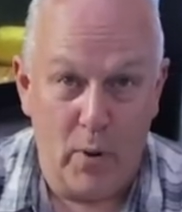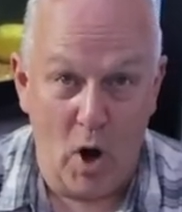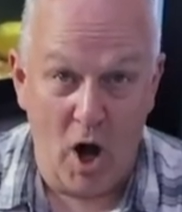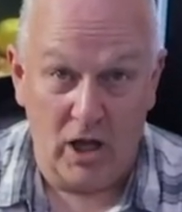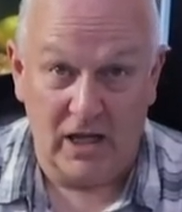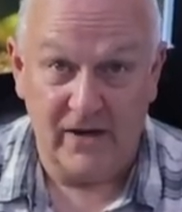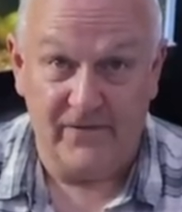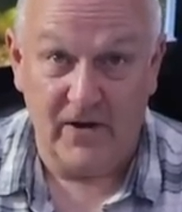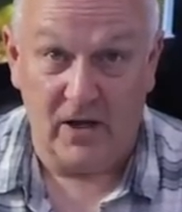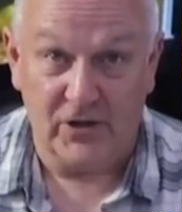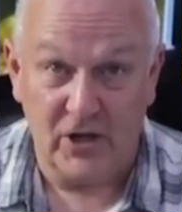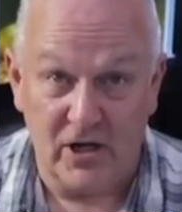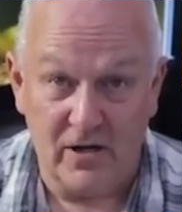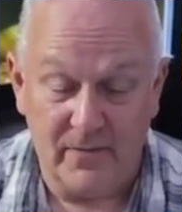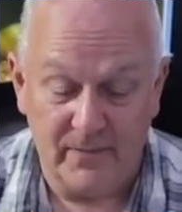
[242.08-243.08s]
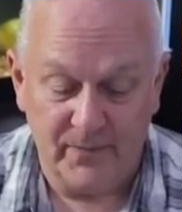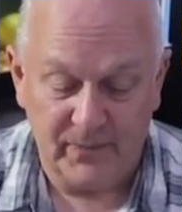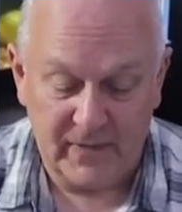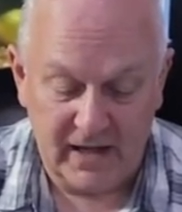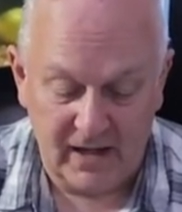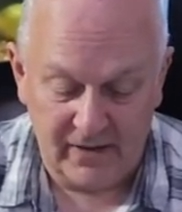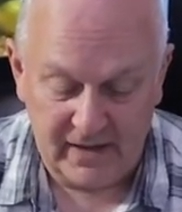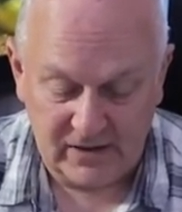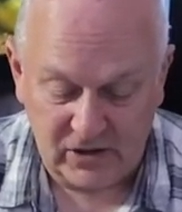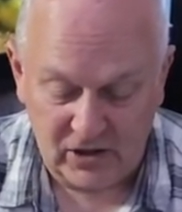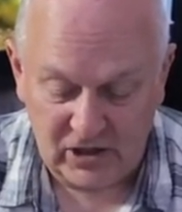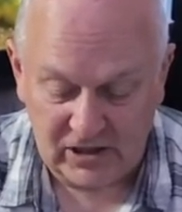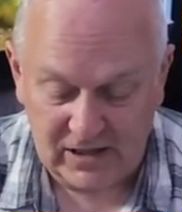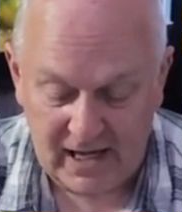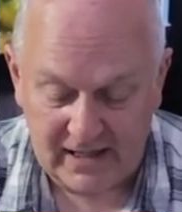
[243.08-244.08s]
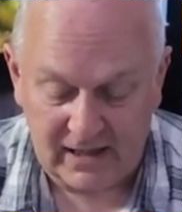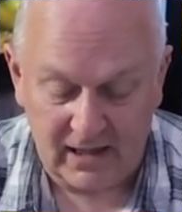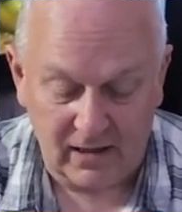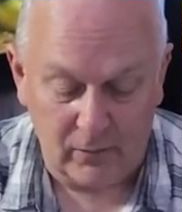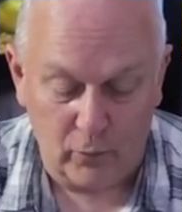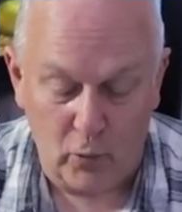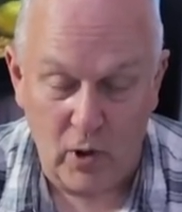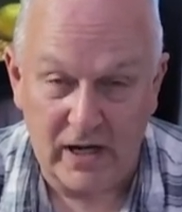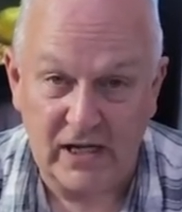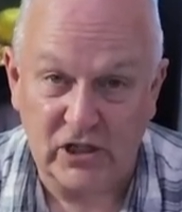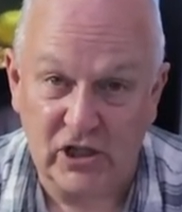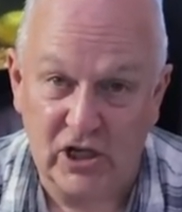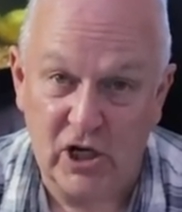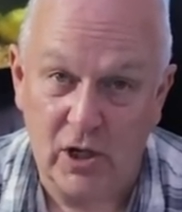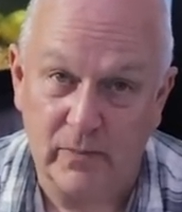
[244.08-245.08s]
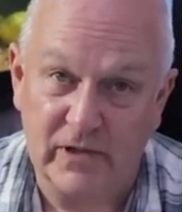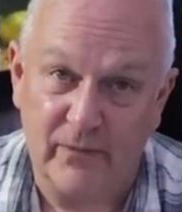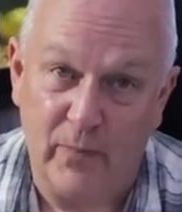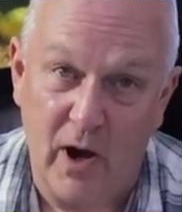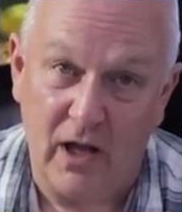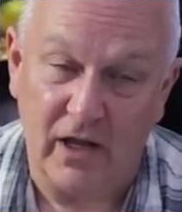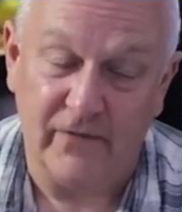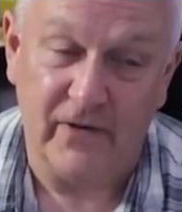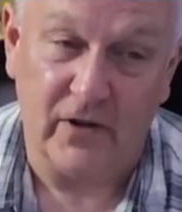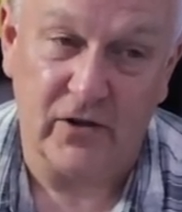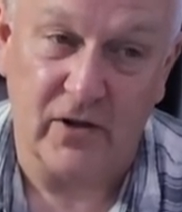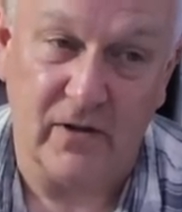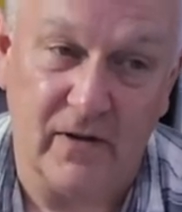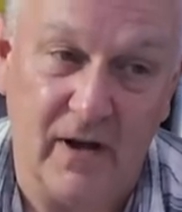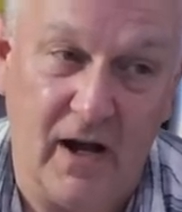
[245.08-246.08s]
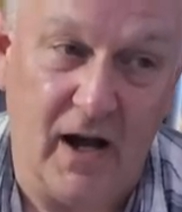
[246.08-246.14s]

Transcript: polyfilter. These are just like little 1-inch cubes of polyfilter.